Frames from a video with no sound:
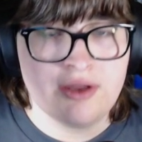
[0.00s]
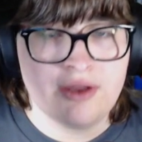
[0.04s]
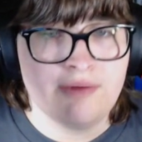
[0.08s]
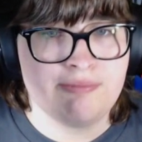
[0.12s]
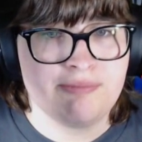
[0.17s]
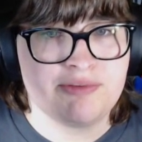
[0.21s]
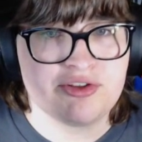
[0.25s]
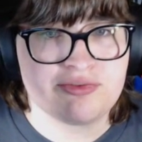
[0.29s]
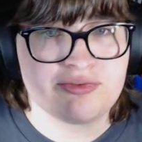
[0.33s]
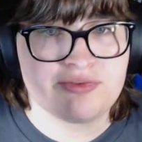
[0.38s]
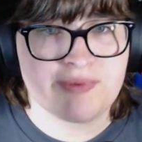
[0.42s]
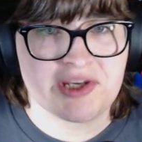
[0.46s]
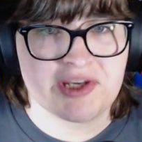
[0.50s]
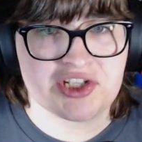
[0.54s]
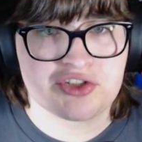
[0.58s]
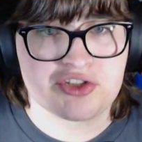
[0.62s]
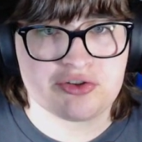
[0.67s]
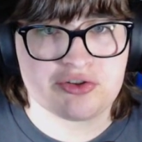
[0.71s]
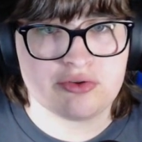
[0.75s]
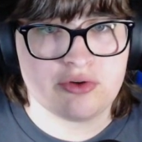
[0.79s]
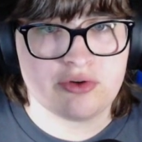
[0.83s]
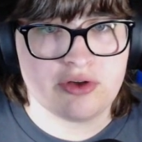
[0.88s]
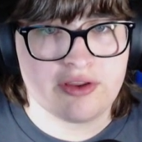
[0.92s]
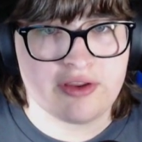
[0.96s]
just make
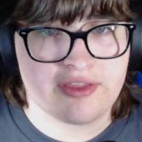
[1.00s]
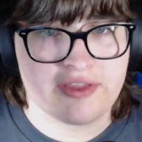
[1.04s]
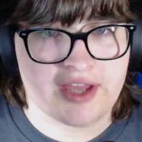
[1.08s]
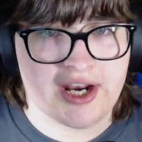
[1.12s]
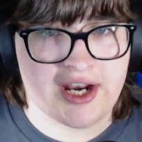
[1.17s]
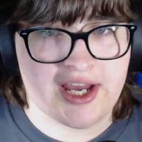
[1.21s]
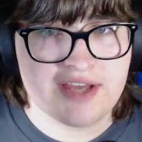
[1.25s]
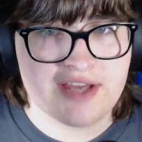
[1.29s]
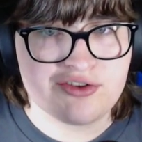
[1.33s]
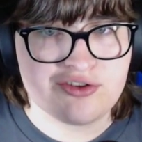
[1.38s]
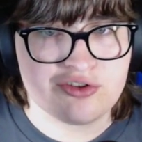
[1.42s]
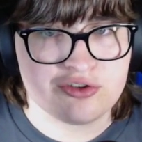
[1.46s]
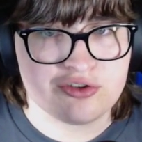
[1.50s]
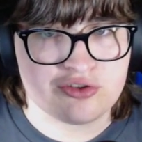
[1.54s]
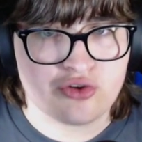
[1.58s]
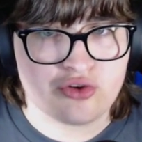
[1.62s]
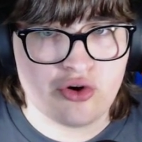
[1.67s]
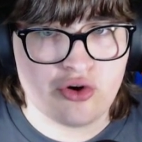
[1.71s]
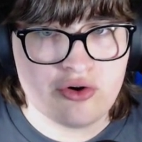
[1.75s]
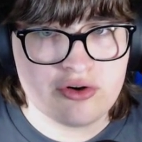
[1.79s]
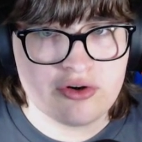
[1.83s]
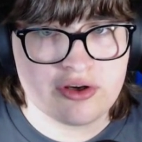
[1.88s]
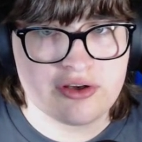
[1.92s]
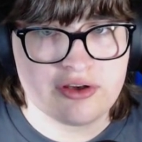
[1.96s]
sure that as you
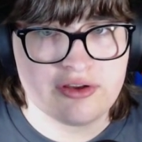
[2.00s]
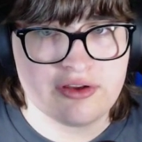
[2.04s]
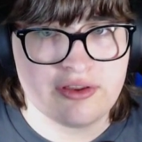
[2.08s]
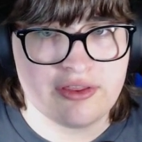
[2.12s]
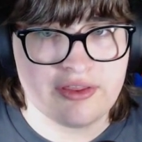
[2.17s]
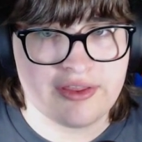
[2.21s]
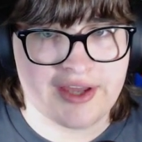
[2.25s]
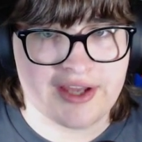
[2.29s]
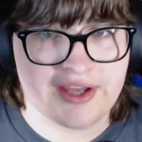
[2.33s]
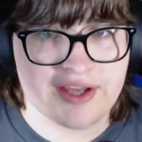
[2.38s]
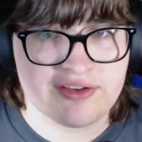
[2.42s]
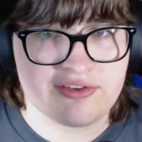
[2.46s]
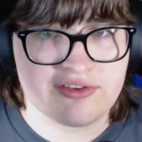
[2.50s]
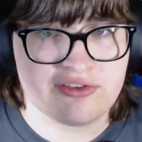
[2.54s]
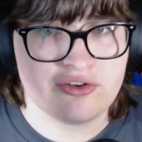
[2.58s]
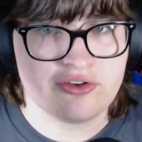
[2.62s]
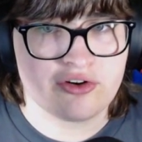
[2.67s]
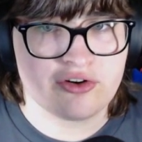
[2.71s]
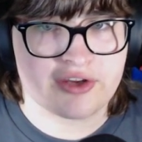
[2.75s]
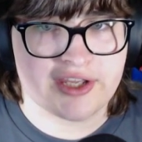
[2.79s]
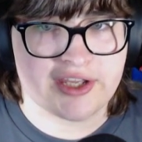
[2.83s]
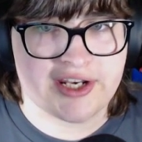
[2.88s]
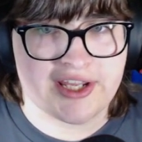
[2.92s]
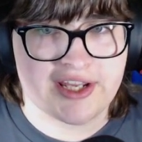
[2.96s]
talk that you're
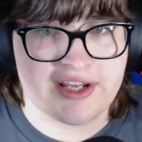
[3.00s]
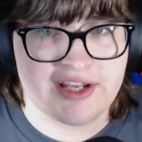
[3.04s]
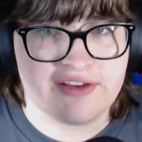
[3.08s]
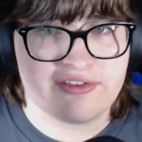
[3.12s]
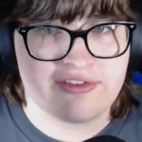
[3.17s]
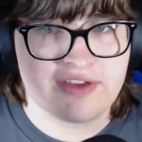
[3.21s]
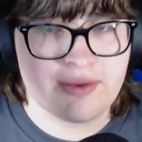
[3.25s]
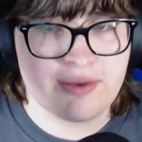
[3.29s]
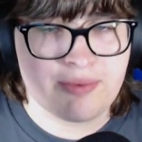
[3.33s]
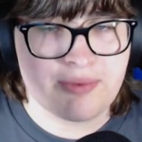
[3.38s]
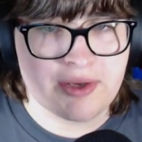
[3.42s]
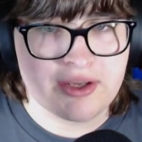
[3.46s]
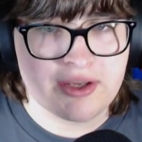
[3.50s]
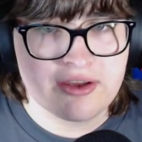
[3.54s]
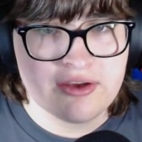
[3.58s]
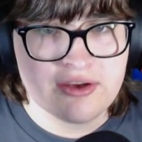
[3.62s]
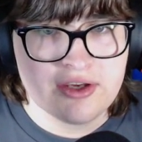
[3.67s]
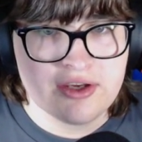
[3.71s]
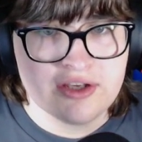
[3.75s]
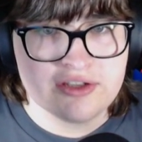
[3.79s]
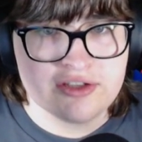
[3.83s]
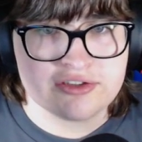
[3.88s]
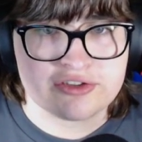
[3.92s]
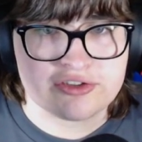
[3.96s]
not getting any skipping.
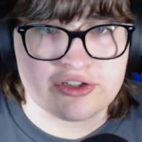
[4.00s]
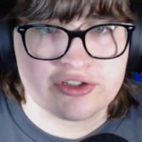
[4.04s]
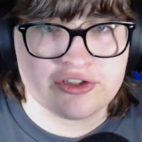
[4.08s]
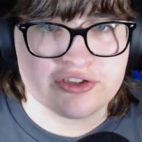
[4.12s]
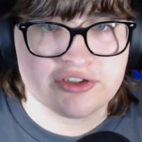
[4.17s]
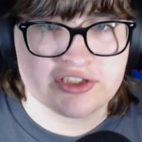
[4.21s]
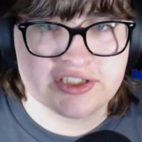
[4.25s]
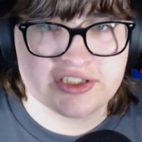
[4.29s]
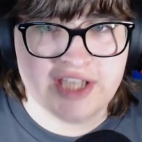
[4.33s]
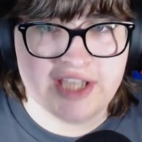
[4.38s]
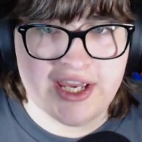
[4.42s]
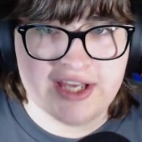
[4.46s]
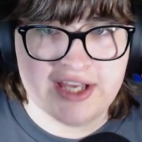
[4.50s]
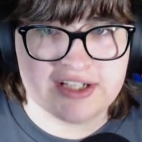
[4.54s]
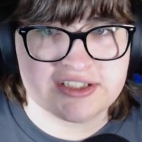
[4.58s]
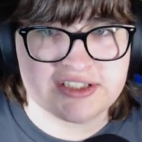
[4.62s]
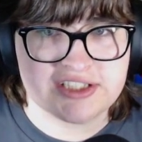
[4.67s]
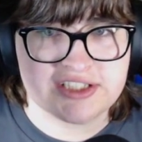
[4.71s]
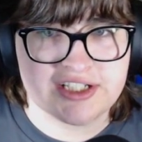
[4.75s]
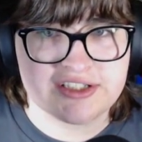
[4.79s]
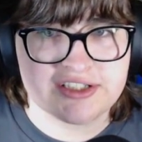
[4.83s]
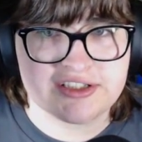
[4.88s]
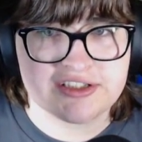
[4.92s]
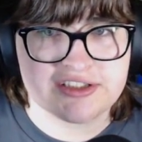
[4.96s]
So say out a
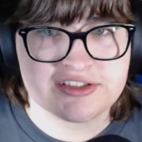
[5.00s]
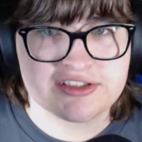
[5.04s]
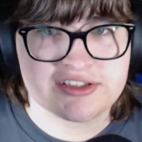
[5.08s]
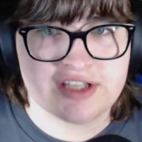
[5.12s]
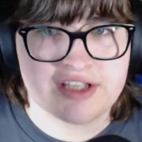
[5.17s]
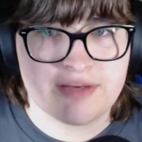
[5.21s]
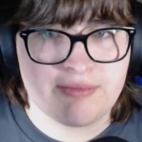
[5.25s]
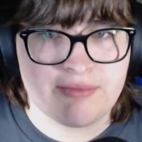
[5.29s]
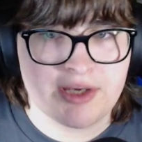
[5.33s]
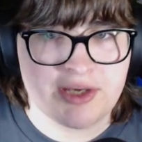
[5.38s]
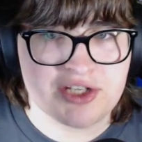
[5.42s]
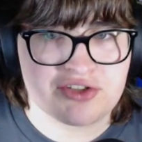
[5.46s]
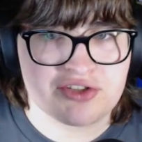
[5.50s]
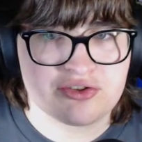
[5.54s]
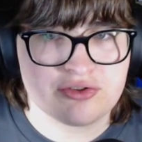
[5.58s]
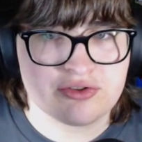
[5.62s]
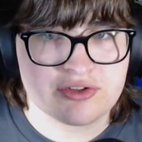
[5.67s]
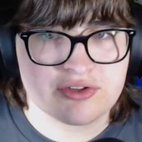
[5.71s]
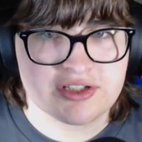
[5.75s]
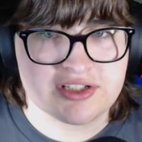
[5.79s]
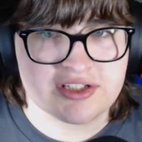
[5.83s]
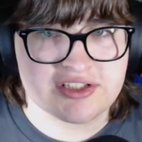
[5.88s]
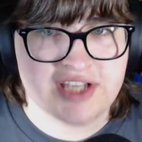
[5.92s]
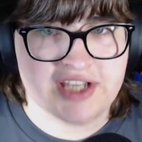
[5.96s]
sentence and make sure
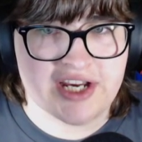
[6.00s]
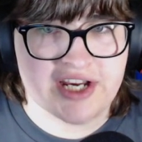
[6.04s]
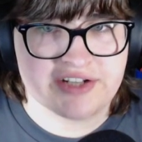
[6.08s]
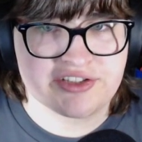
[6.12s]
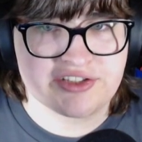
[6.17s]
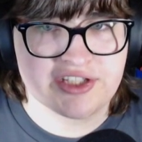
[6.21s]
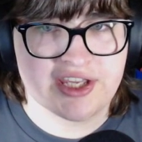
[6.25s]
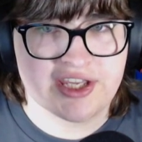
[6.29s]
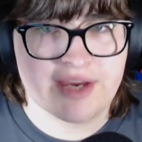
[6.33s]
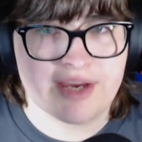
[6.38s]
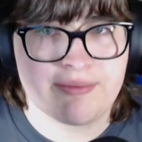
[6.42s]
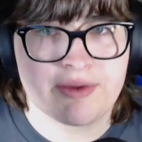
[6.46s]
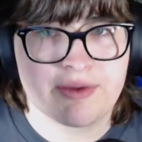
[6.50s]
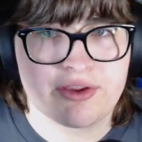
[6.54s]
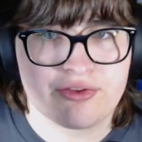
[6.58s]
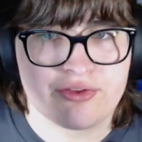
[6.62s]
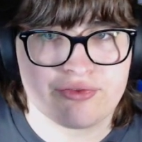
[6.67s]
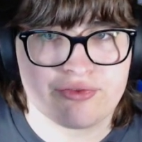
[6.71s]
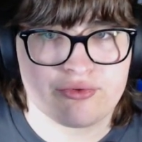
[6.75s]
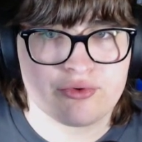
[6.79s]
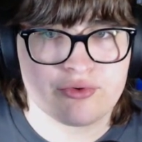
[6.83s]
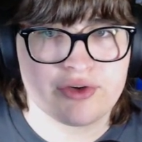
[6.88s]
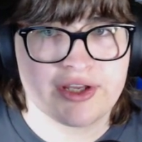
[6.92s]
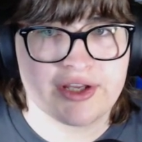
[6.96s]
that it's actually coming
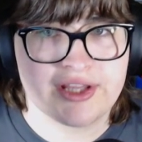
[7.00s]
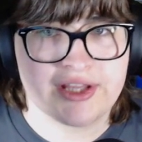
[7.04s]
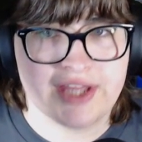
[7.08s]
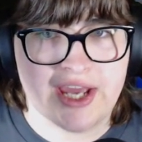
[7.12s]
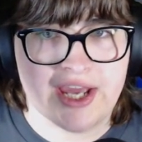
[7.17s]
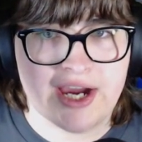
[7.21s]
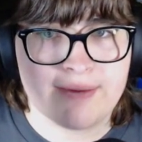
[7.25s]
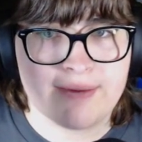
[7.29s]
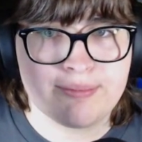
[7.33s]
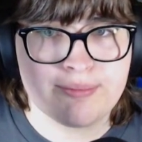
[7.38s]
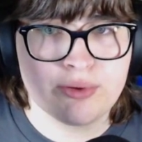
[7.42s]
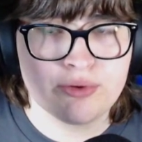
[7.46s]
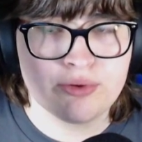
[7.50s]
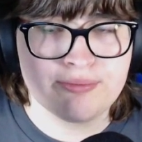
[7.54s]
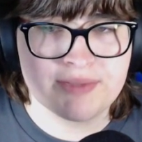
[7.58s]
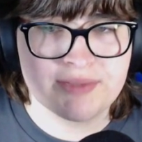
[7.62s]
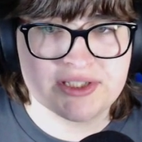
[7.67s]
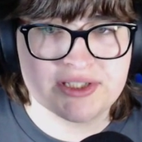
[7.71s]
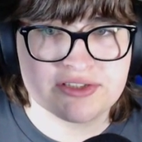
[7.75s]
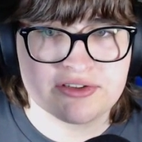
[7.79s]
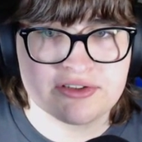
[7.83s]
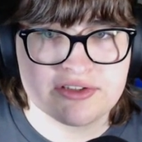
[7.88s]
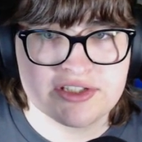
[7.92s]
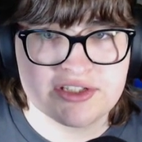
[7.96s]
through in the output
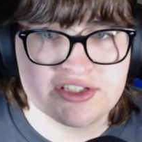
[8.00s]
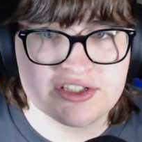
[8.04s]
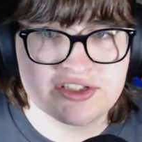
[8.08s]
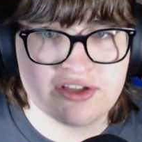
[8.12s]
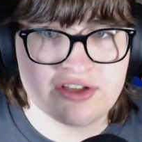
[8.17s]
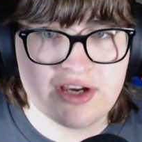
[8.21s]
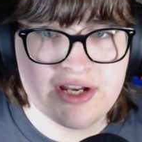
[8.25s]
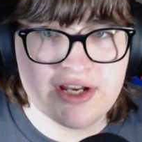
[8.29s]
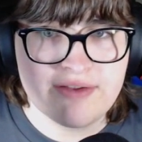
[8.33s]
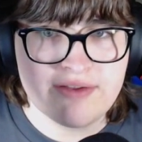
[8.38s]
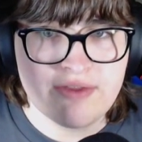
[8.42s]
mix on this side.